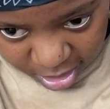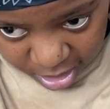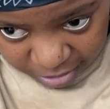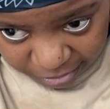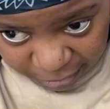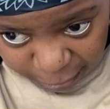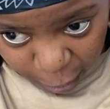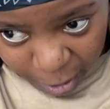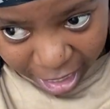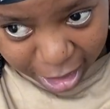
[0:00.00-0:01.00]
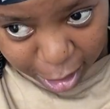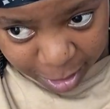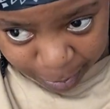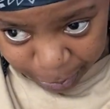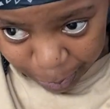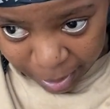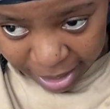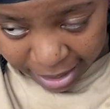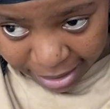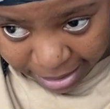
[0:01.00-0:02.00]
even vocally
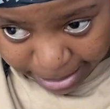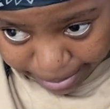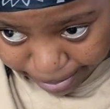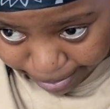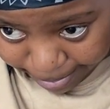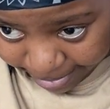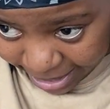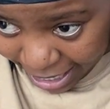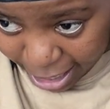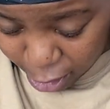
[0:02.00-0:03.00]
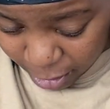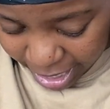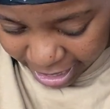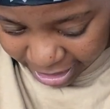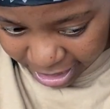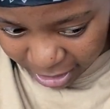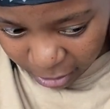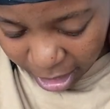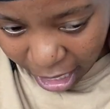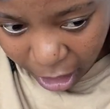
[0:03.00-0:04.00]
guide you guys in
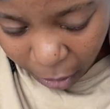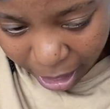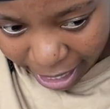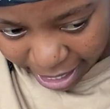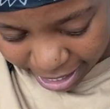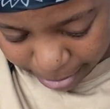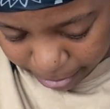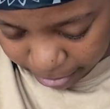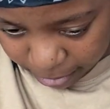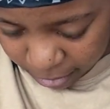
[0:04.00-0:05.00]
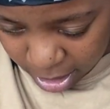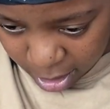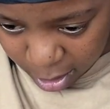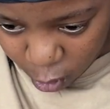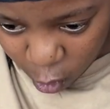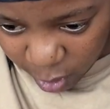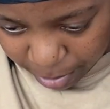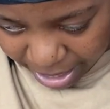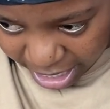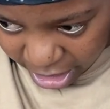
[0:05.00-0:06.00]
how I am doing
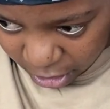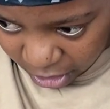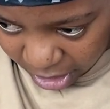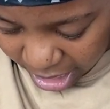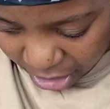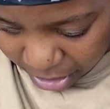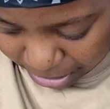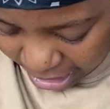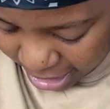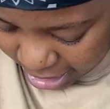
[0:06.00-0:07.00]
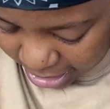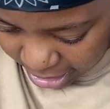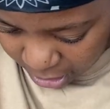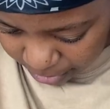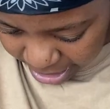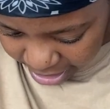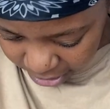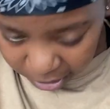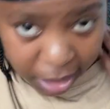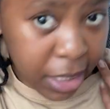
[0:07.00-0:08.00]
my hair, or how I'm taking down my hair,
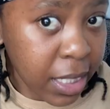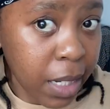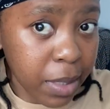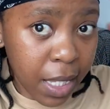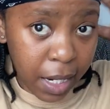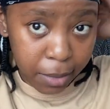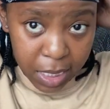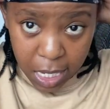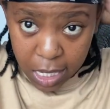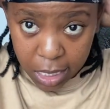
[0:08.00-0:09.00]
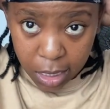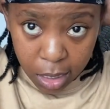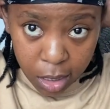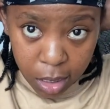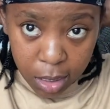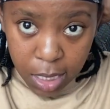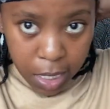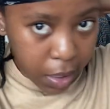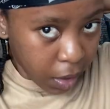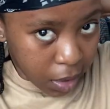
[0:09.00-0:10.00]
or the steps that I'm taking in
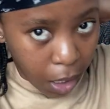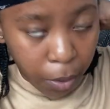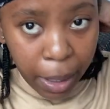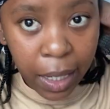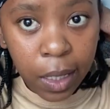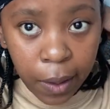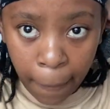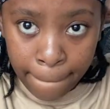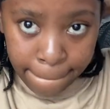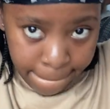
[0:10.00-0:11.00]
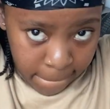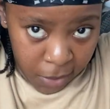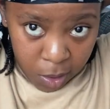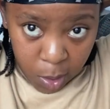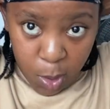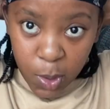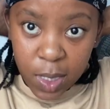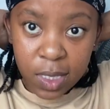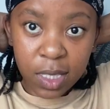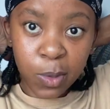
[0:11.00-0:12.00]
taking down my hair. So
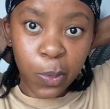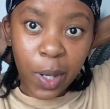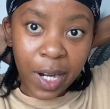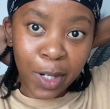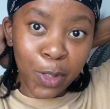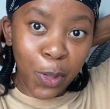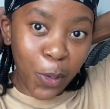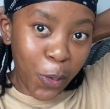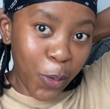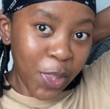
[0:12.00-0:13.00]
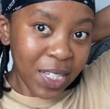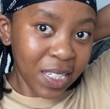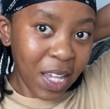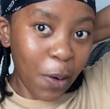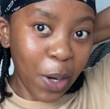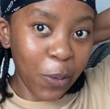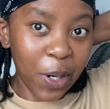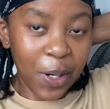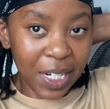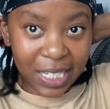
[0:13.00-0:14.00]
this is what I do. This is how I
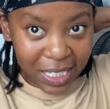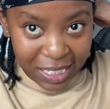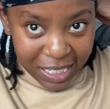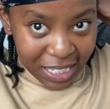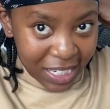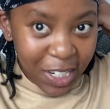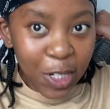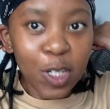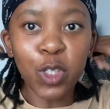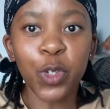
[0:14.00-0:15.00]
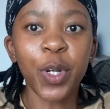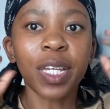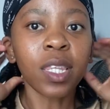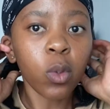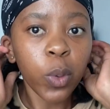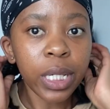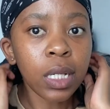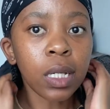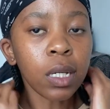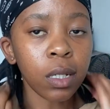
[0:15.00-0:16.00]
wear it during the week.